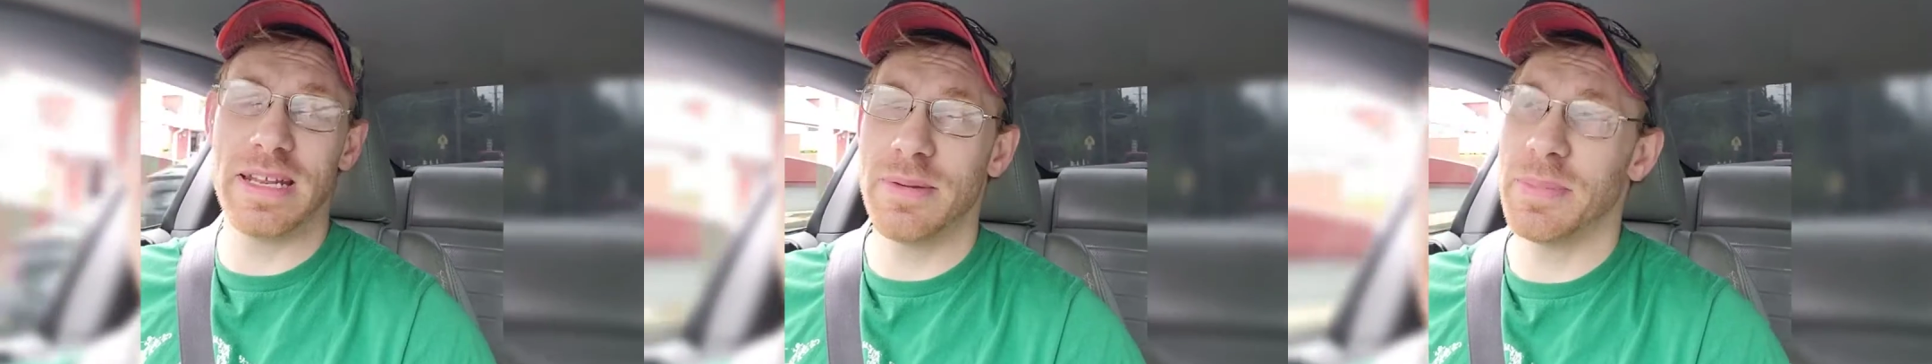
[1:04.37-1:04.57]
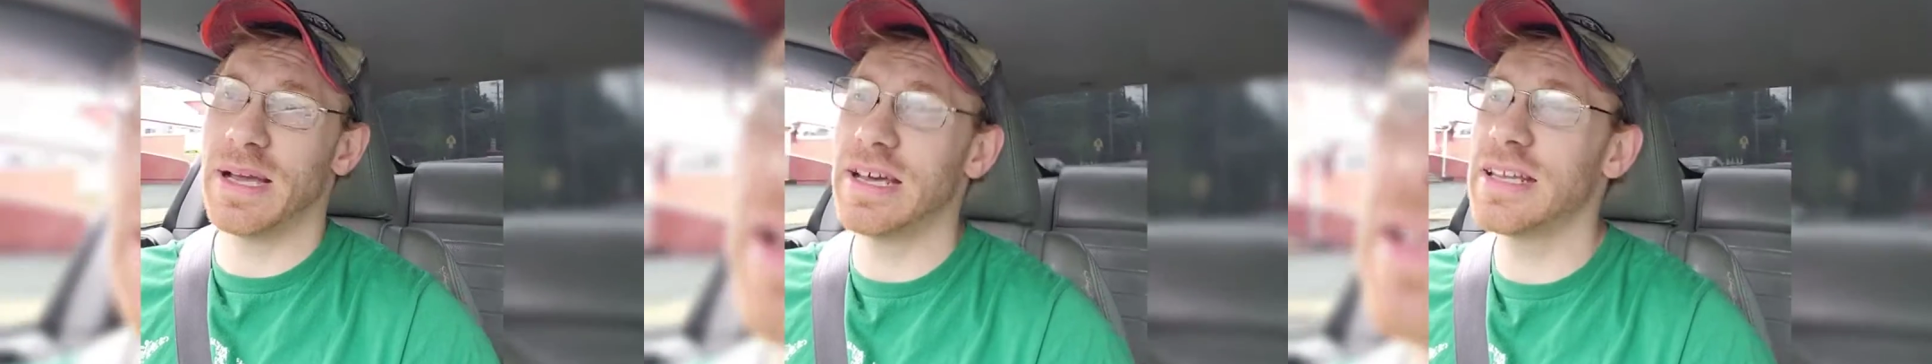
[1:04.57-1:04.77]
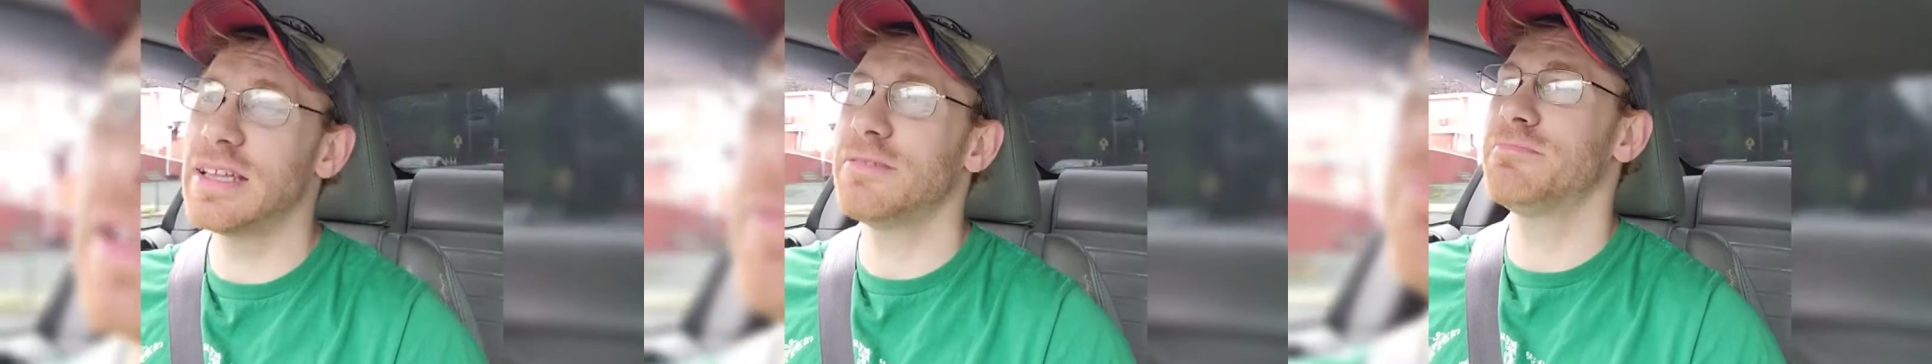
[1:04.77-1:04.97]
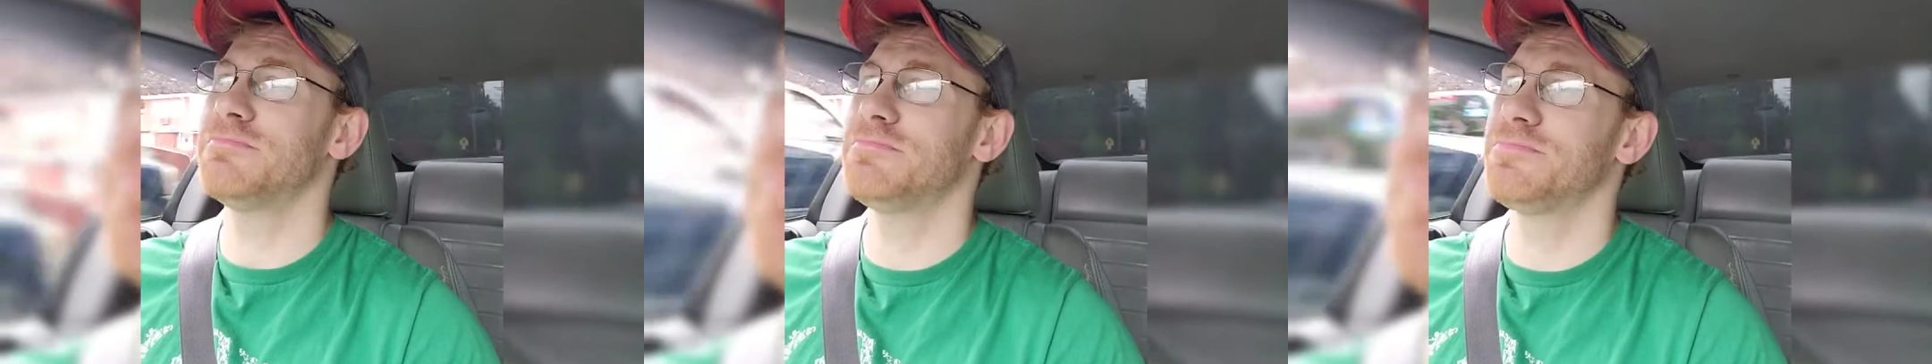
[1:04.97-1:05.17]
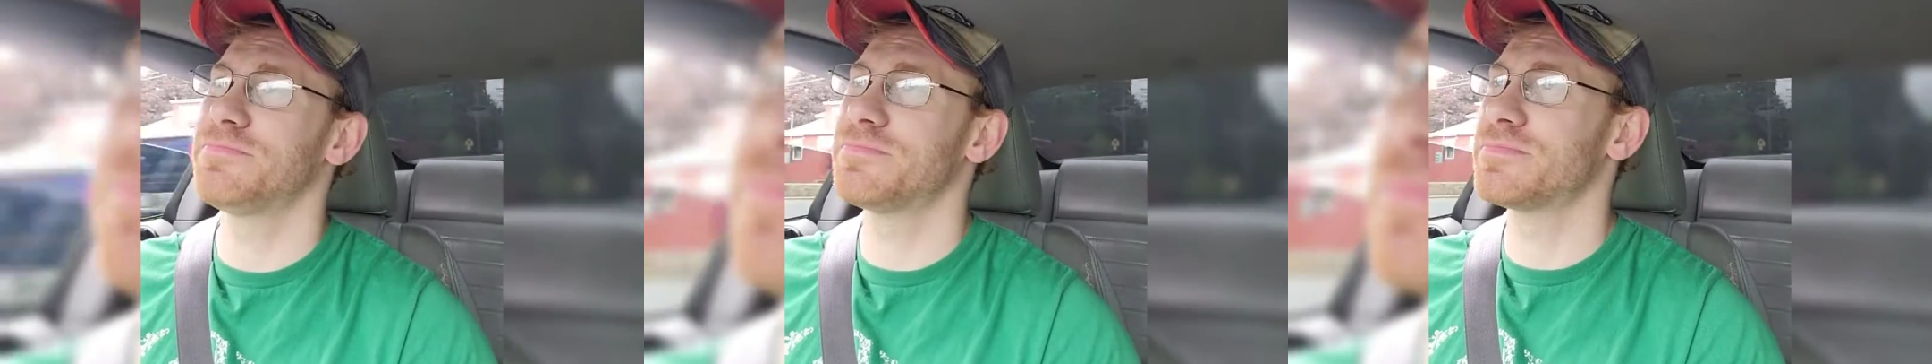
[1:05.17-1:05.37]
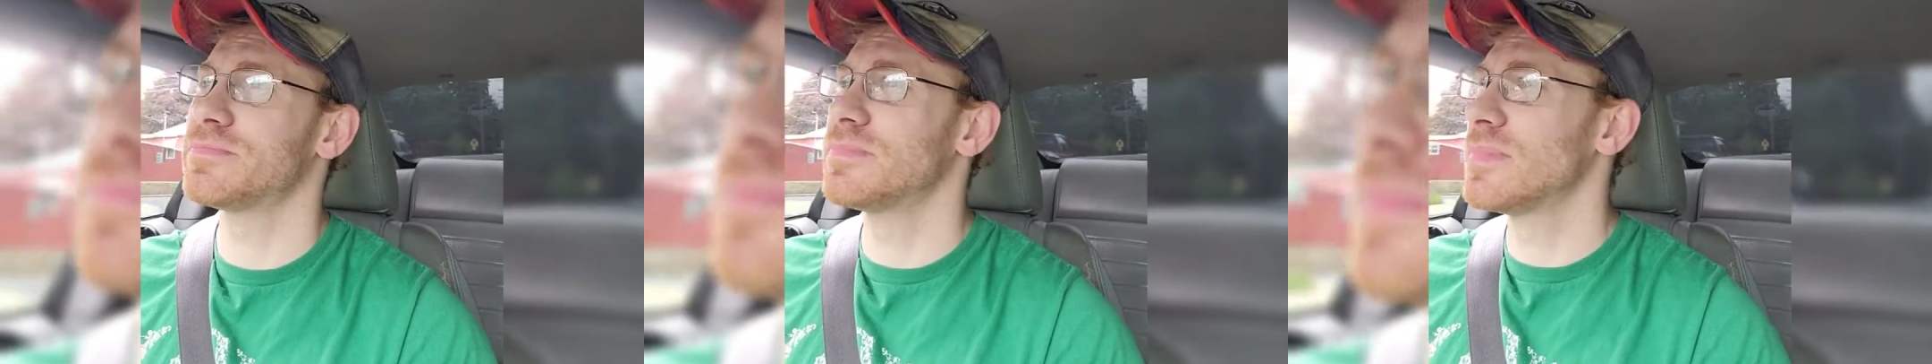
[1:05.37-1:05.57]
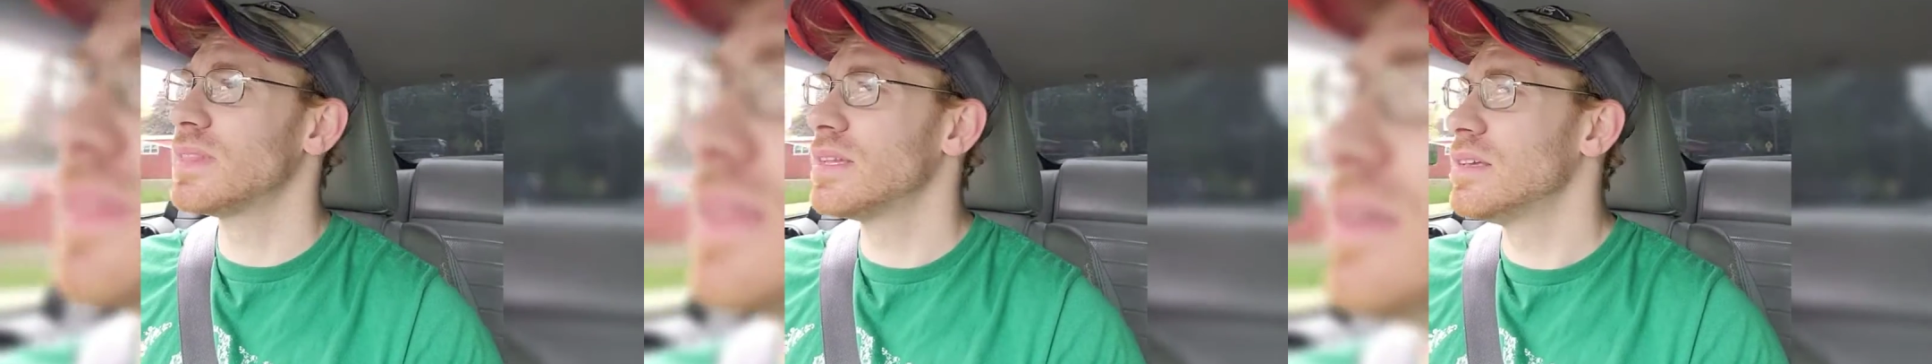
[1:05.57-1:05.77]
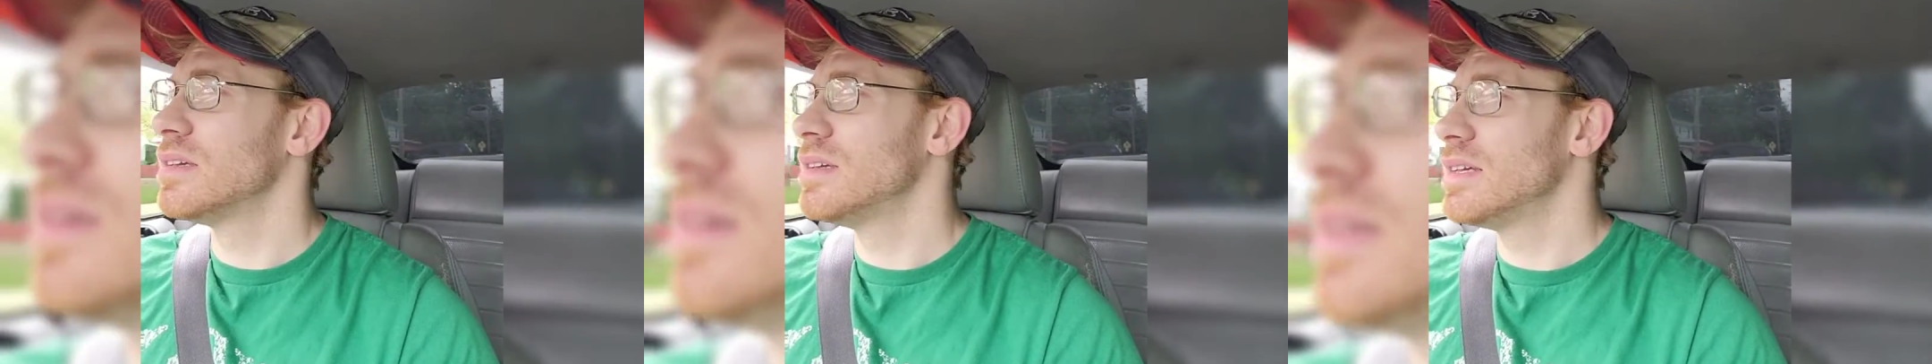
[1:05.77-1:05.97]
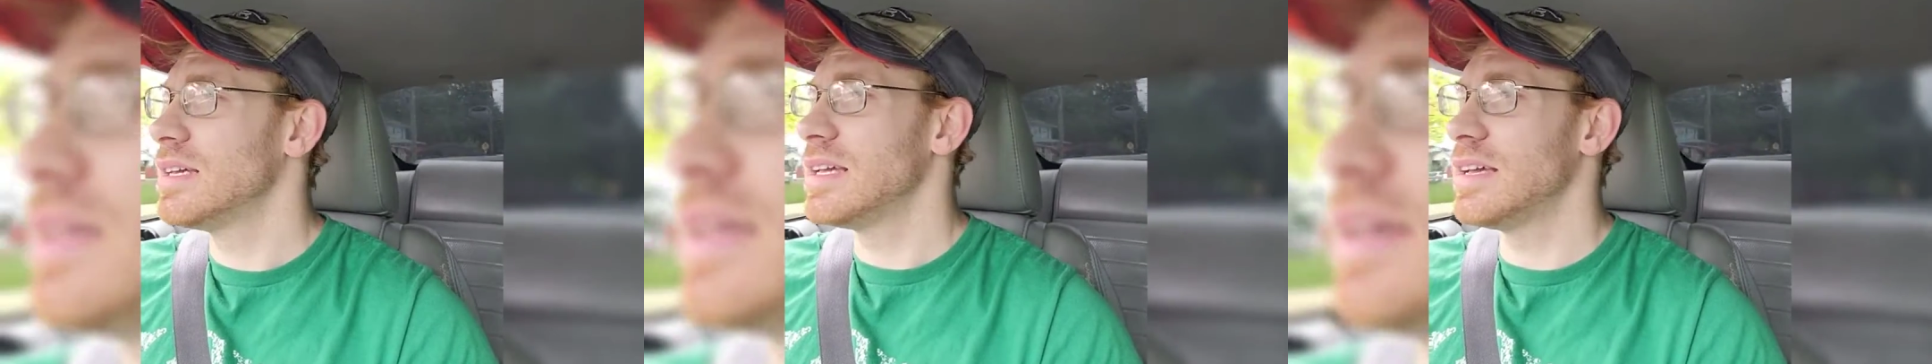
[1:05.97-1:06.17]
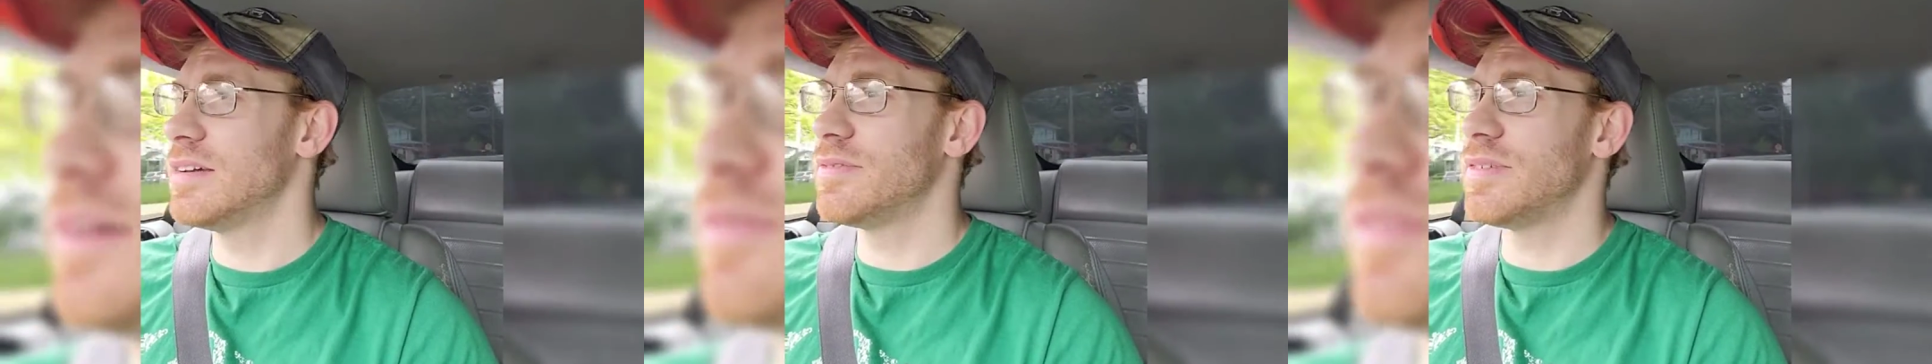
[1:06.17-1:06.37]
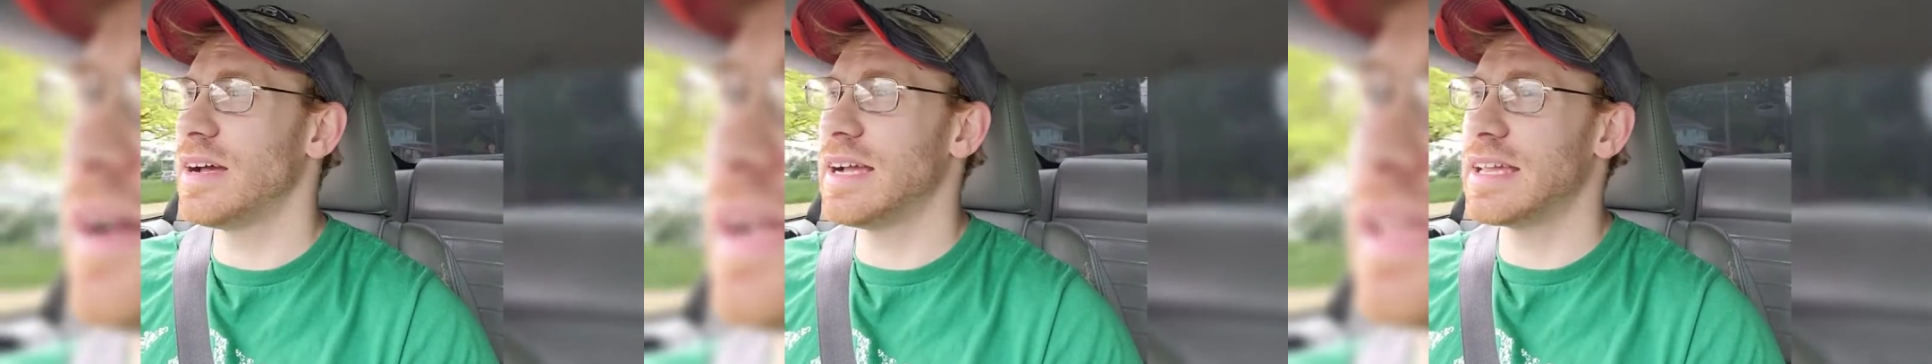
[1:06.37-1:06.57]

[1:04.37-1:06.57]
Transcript: anybody if